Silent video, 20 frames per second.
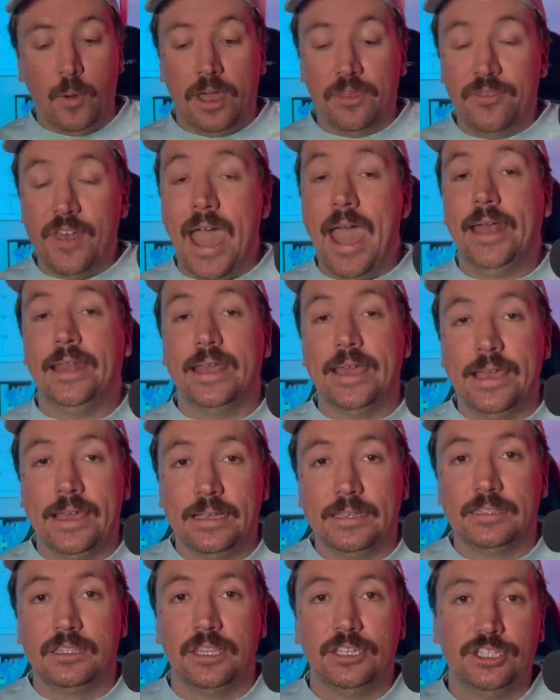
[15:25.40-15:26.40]
that
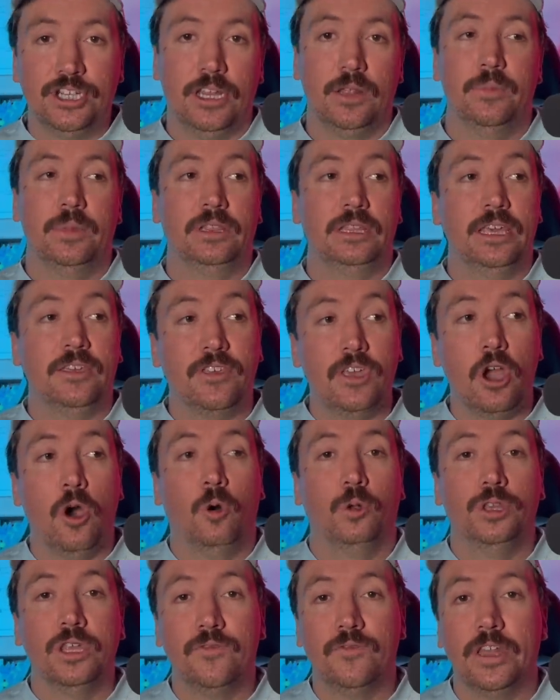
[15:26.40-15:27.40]
is legitimately the
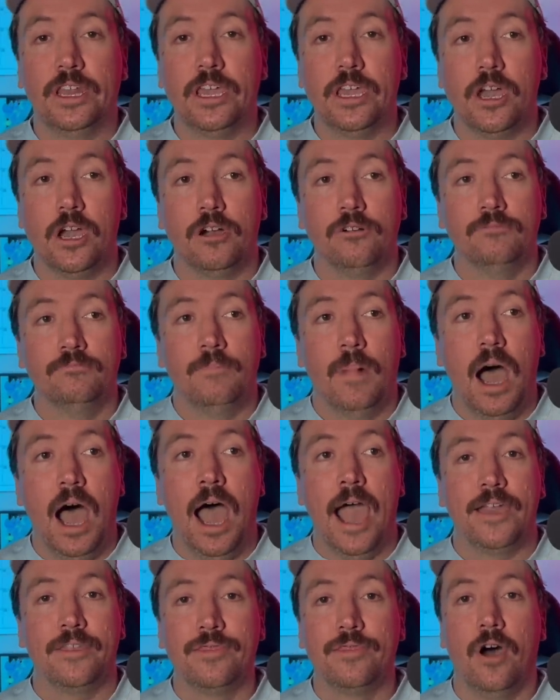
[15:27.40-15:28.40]
only video
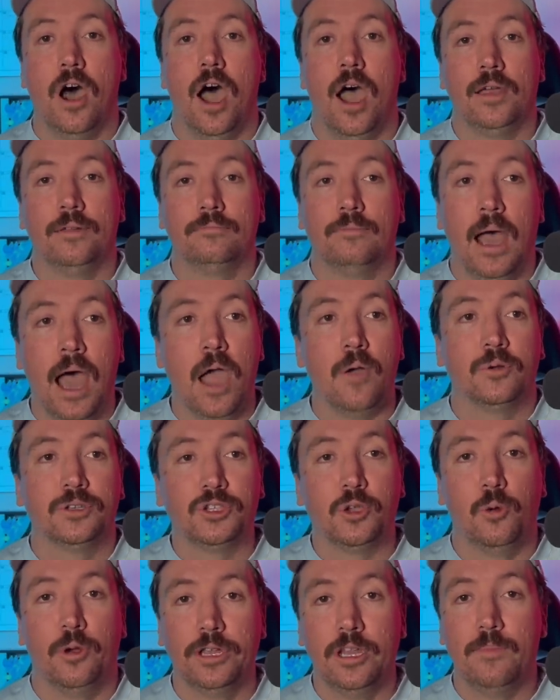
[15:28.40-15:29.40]
I thought I was
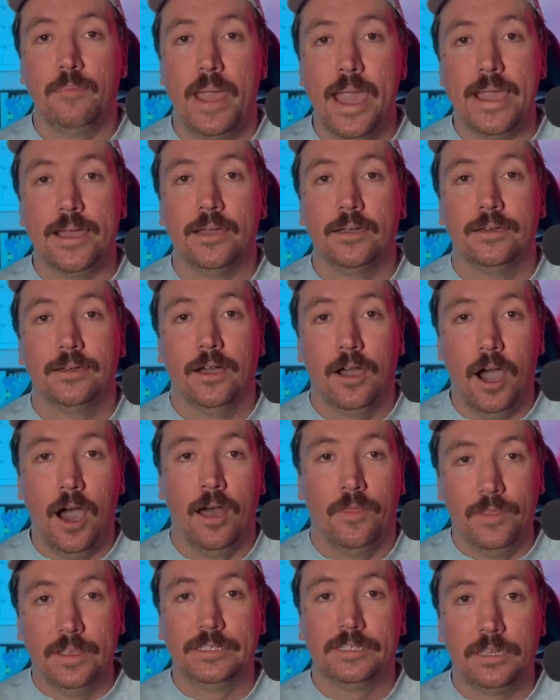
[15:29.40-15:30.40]
going to make
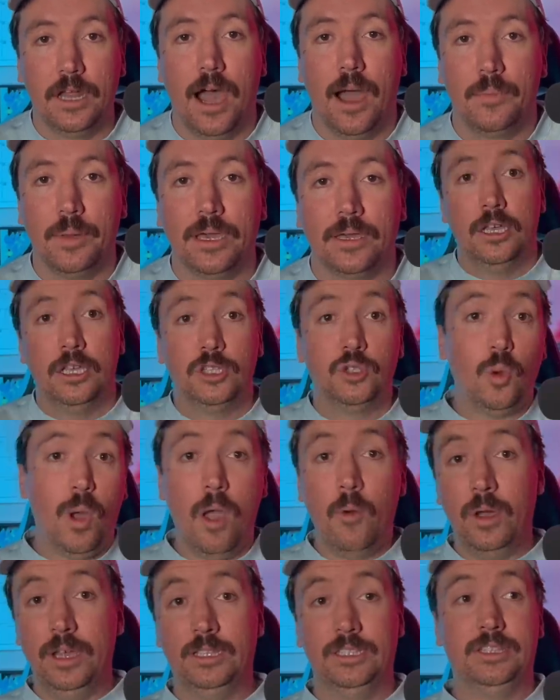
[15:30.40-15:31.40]
on this topic. So I
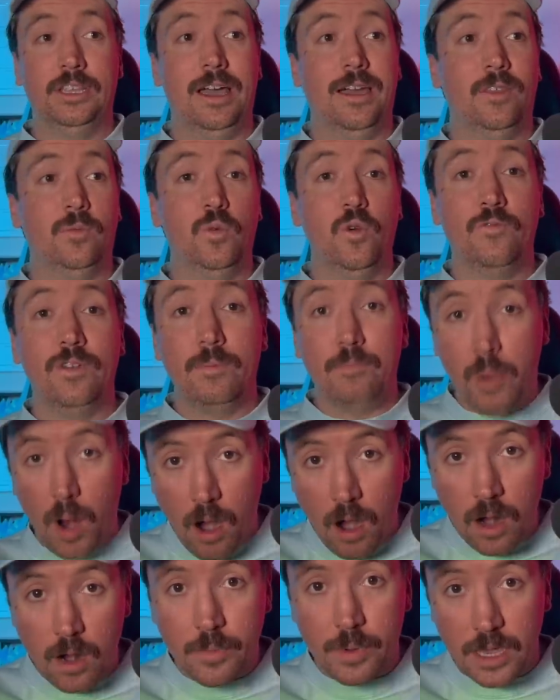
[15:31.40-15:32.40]
went and saw the movie
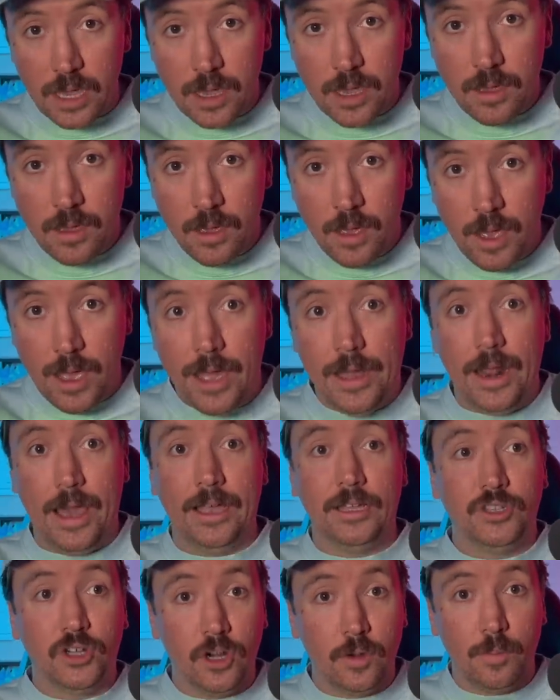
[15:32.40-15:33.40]
Barbie, and I
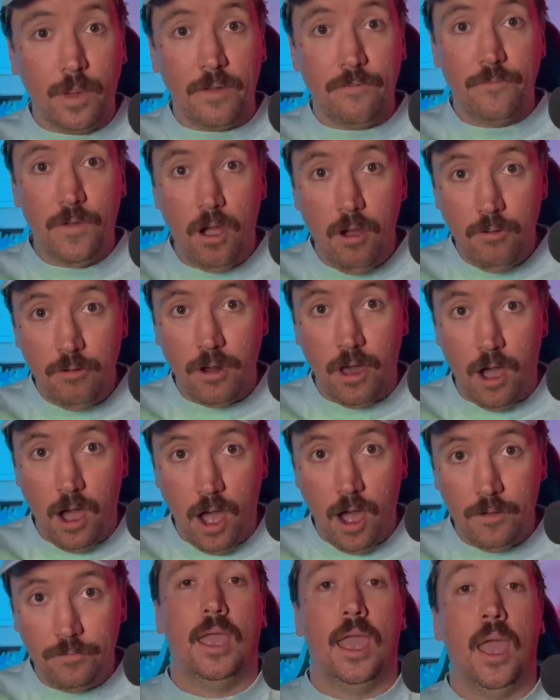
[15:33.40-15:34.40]
turned my phone
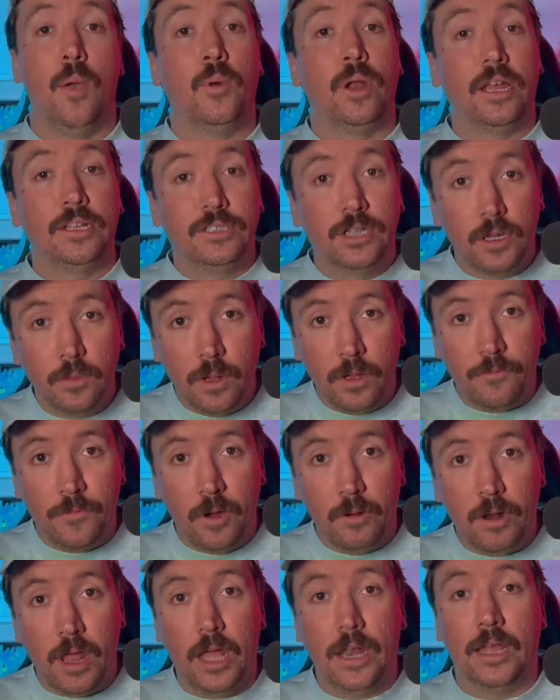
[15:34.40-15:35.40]
off. And when I turned my
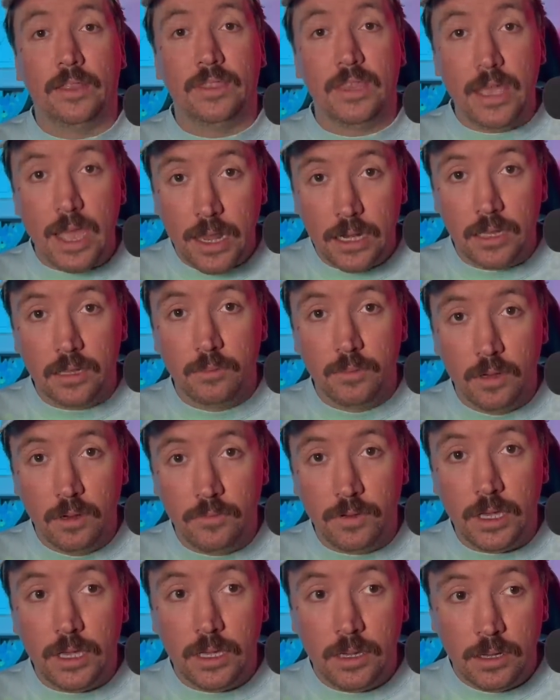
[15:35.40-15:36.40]
phone on at the end of the
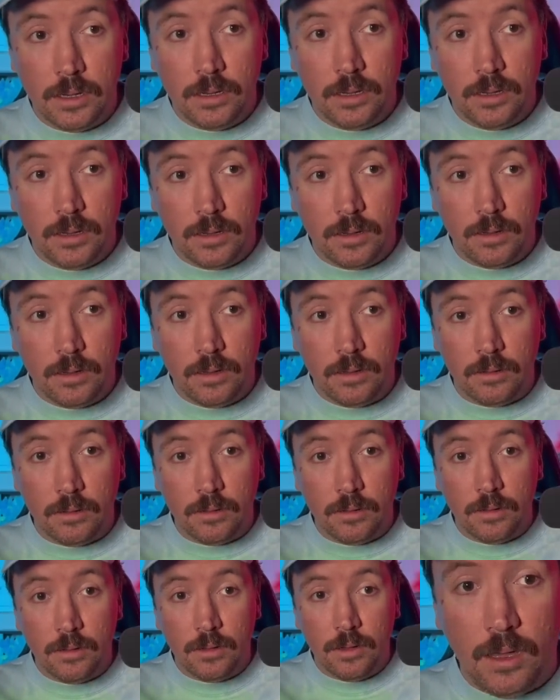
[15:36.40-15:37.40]
movie,
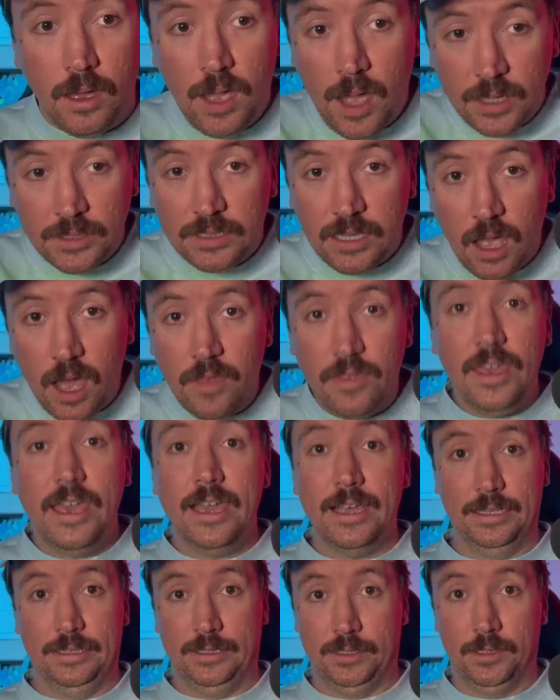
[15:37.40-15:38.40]
I saw
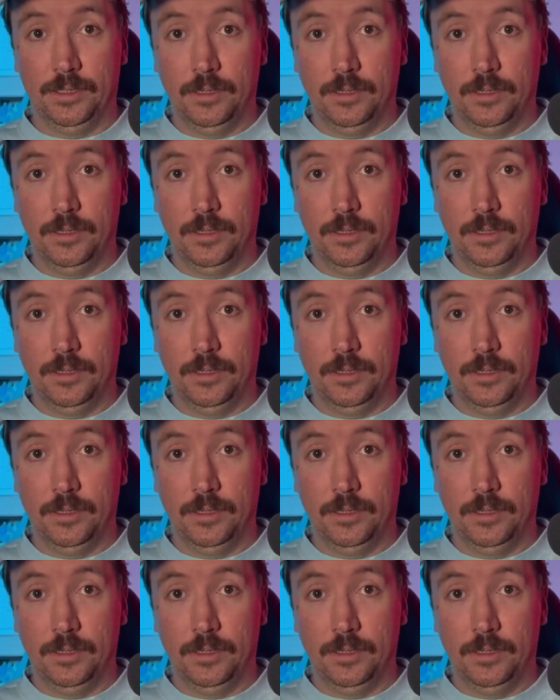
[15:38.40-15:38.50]
this.